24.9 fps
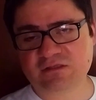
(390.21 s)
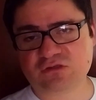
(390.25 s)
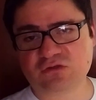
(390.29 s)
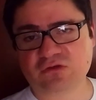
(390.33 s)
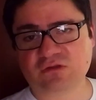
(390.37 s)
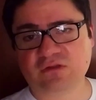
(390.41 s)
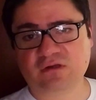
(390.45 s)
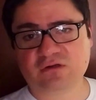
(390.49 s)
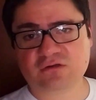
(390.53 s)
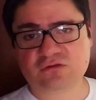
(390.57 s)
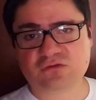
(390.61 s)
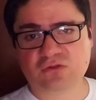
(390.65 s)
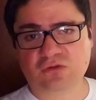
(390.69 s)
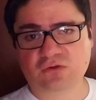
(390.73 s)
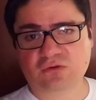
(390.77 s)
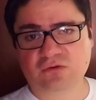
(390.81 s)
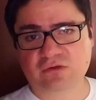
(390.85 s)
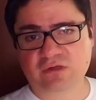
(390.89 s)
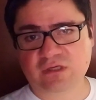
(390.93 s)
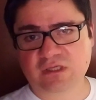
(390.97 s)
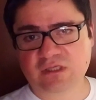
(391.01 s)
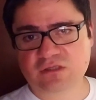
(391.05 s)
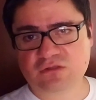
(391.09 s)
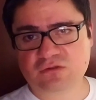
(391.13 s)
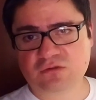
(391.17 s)
So there's
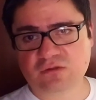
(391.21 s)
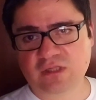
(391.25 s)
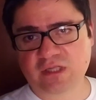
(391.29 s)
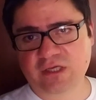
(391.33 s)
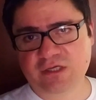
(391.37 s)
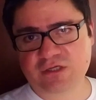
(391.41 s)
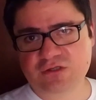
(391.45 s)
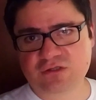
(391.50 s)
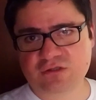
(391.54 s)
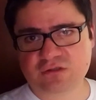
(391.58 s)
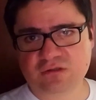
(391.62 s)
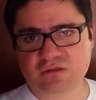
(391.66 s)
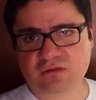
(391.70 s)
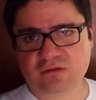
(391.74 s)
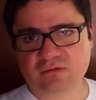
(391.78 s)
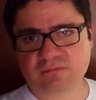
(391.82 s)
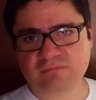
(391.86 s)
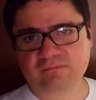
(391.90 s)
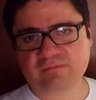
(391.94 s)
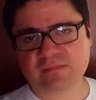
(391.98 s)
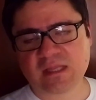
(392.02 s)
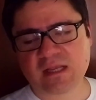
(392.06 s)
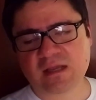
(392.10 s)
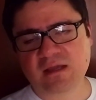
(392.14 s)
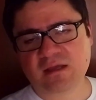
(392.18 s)
no
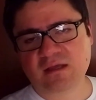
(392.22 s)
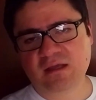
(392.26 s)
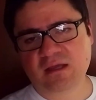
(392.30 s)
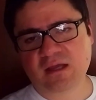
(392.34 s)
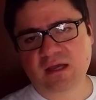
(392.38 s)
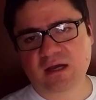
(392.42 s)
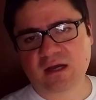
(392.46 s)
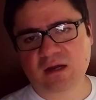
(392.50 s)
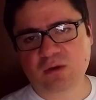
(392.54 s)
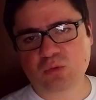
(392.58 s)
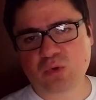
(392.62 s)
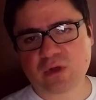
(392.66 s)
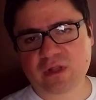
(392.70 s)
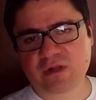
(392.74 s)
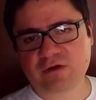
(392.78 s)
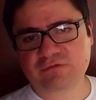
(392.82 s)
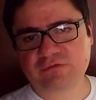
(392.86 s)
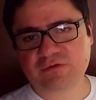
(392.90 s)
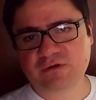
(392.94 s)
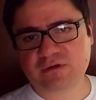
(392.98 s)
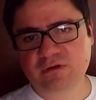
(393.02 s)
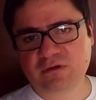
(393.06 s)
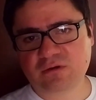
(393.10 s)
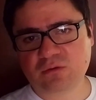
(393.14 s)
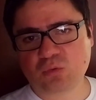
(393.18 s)
insulation.
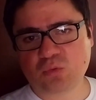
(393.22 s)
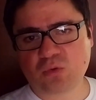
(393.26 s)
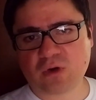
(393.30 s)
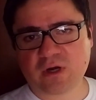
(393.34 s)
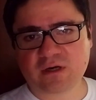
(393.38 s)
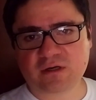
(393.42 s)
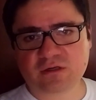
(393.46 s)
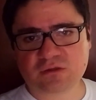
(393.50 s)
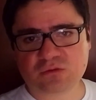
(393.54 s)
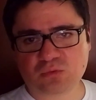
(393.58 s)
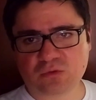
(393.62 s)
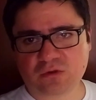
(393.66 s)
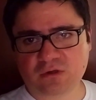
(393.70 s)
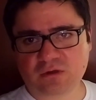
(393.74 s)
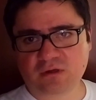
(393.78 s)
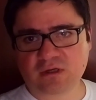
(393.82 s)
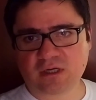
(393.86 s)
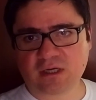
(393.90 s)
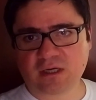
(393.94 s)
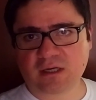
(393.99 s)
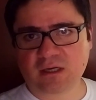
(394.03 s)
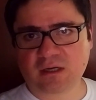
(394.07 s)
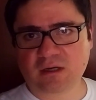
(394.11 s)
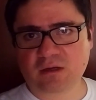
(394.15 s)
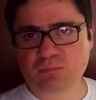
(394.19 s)
Whatever wires were
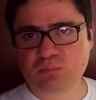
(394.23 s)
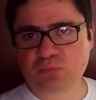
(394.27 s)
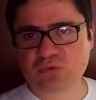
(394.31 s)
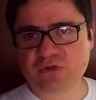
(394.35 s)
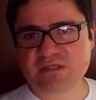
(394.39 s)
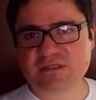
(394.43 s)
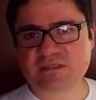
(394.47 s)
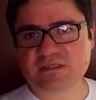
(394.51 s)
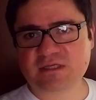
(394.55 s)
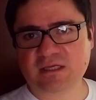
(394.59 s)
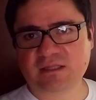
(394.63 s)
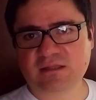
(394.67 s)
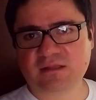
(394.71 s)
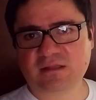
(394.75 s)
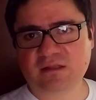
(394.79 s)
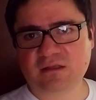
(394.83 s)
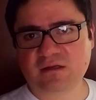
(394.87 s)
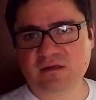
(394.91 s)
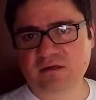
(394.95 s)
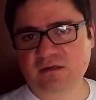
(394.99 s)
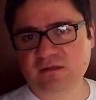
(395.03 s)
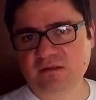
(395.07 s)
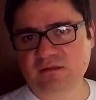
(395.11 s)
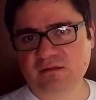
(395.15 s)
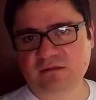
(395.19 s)
preset
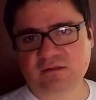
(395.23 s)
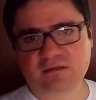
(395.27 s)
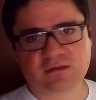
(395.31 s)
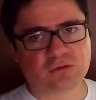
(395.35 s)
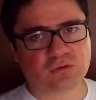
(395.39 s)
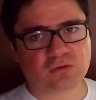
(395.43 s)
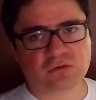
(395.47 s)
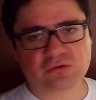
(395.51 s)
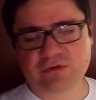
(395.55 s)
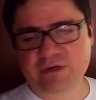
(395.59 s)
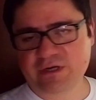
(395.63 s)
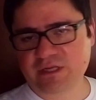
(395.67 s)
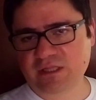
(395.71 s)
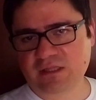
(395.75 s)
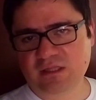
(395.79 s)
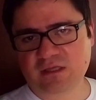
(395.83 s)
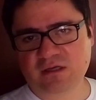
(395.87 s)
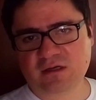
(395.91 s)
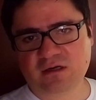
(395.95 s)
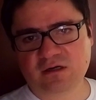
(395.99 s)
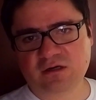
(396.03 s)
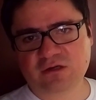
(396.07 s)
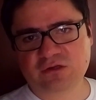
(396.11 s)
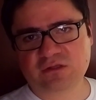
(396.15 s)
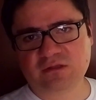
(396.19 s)
there, they're already
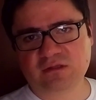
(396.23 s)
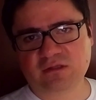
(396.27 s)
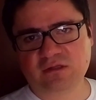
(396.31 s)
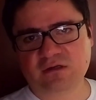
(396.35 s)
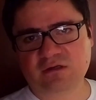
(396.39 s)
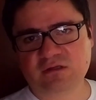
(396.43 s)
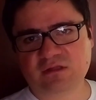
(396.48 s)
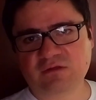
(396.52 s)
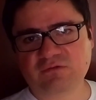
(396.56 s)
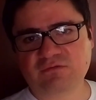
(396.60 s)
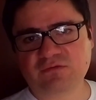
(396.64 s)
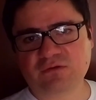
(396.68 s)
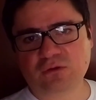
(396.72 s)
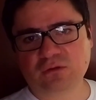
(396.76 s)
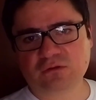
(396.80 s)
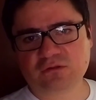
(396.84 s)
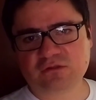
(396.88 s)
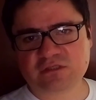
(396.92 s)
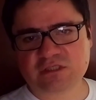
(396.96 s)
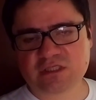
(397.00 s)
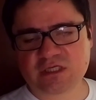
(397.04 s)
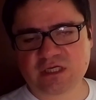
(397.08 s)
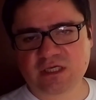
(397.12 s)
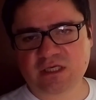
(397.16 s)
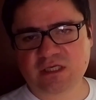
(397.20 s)
there. They're difficult to
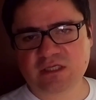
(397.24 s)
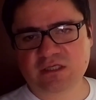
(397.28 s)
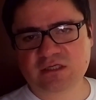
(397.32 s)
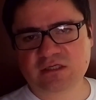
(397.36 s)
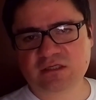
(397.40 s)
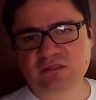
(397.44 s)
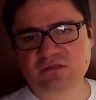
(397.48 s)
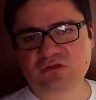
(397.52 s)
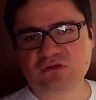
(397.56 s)
change.